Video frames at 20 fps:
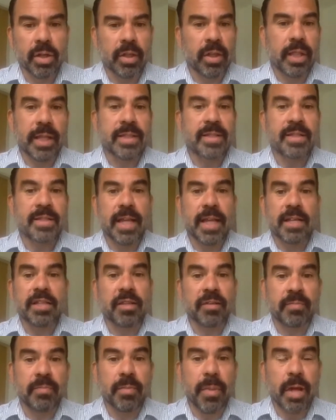The
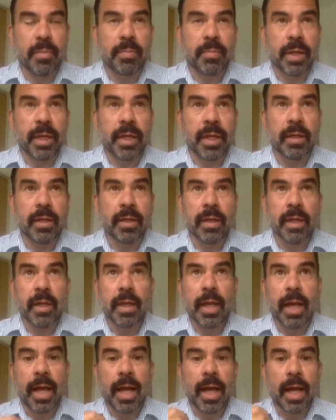incentive might be
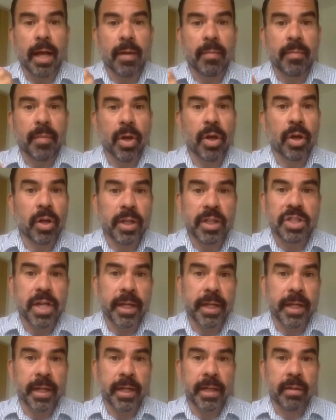early
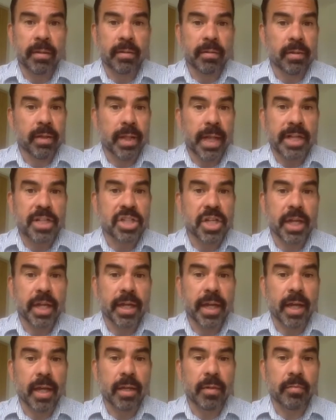check-in, late
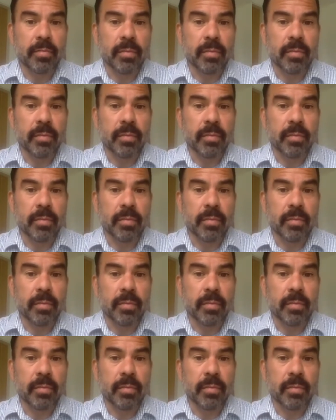checkout,